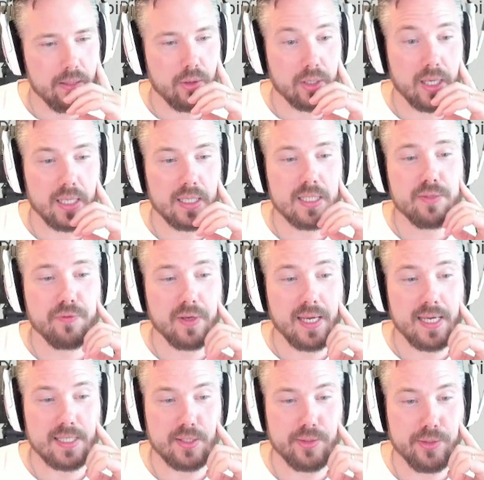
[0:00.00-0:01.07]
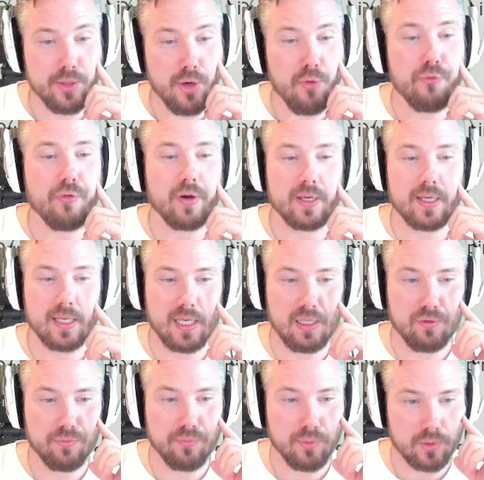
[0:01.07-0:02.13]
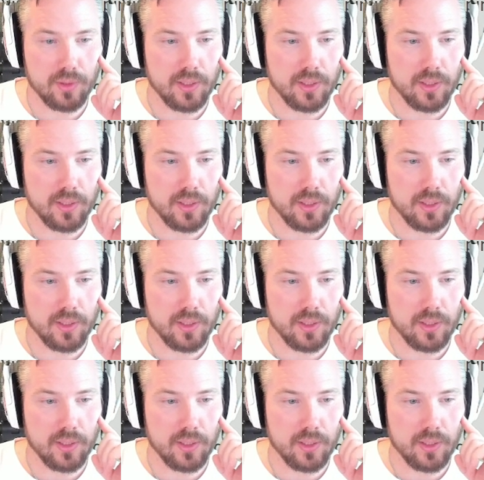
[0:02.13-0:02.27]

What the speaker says: Okay, this thing has no fucking health pool.